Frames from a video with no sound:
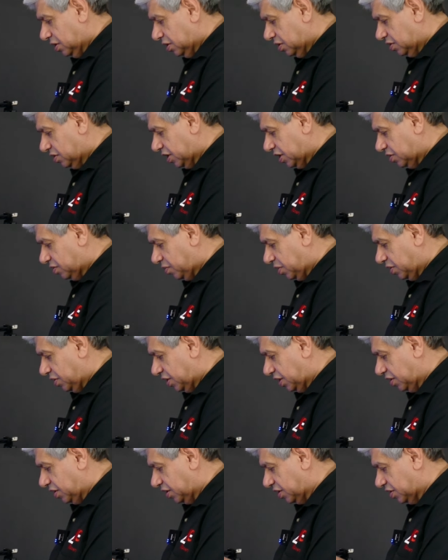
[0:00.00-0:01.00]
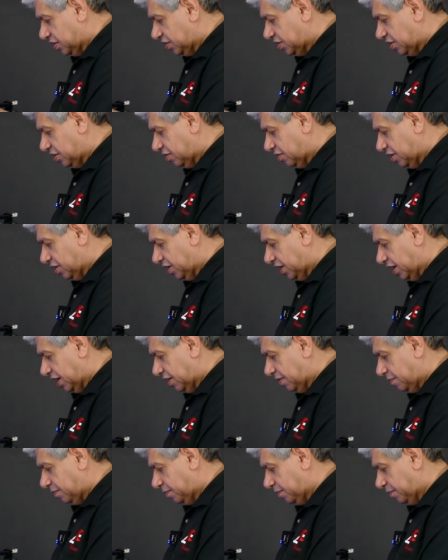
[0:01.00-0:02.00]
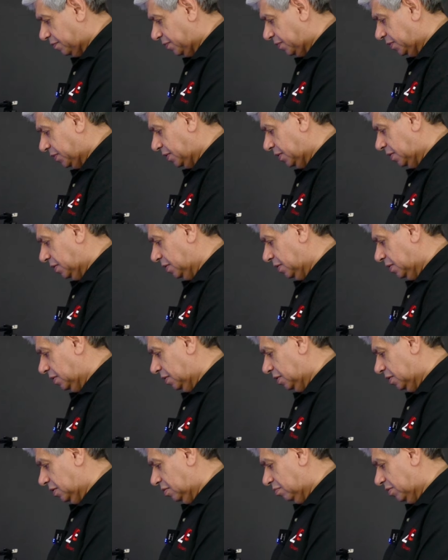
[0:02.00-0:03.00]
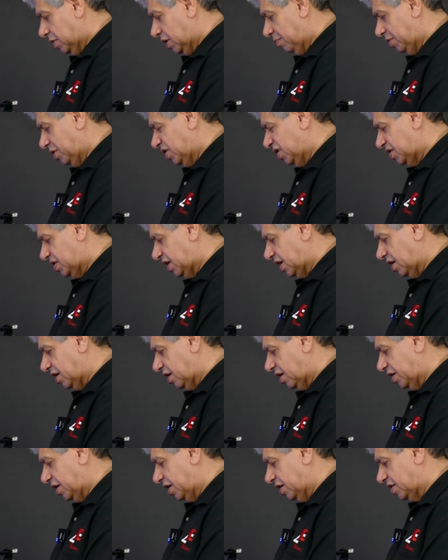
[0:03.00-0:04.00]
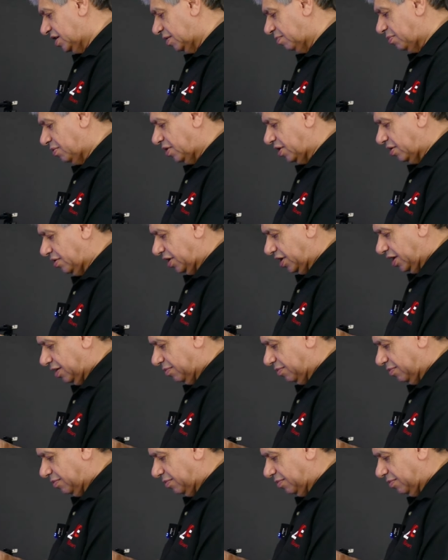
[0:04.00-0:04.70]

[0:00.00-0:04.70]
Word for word: So that's one thing to consider on that. But let me just get it on here temporarily.